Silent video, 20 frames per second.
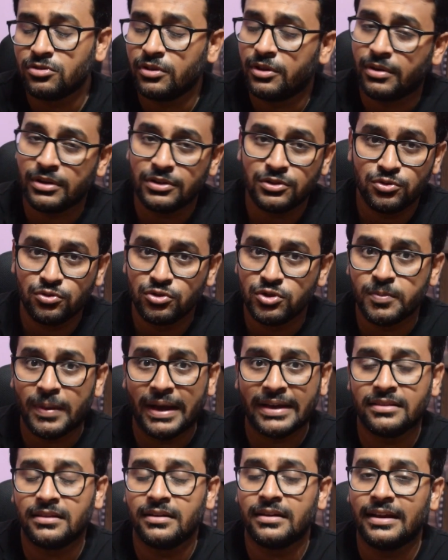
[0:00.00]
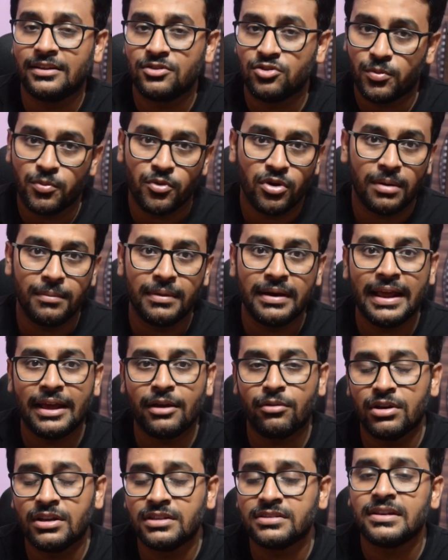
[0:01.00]
So you can choose Python as your programming
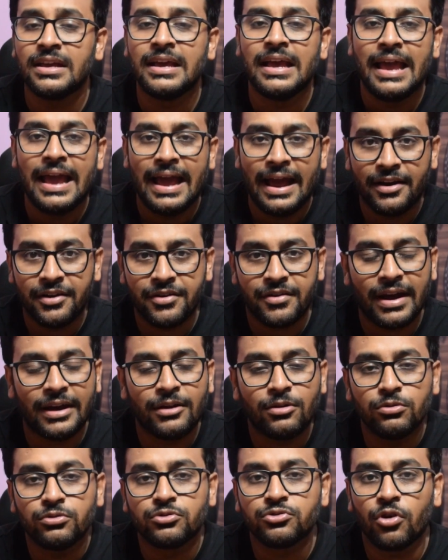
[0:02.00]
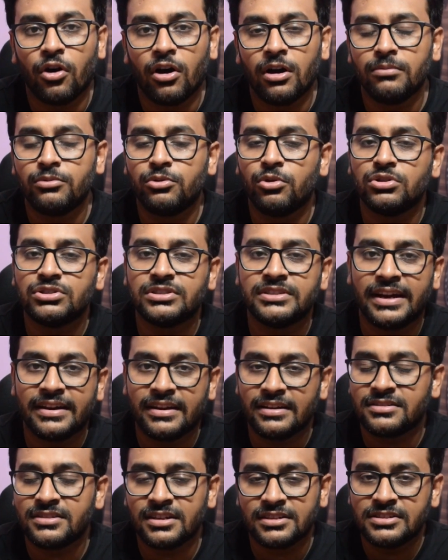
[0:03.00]
language and try to solve those
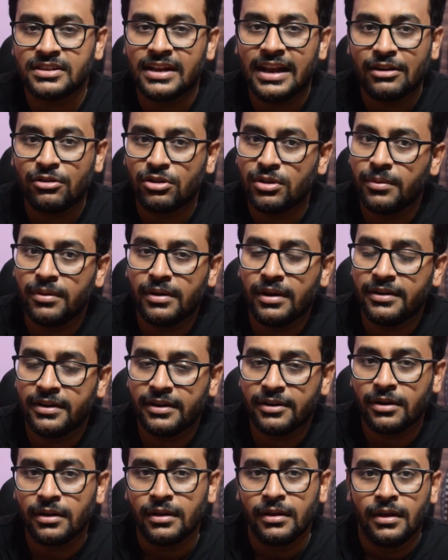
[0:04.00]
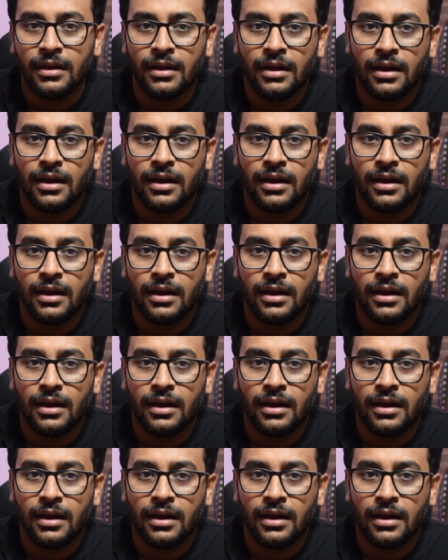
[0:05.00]
data structure algorithm related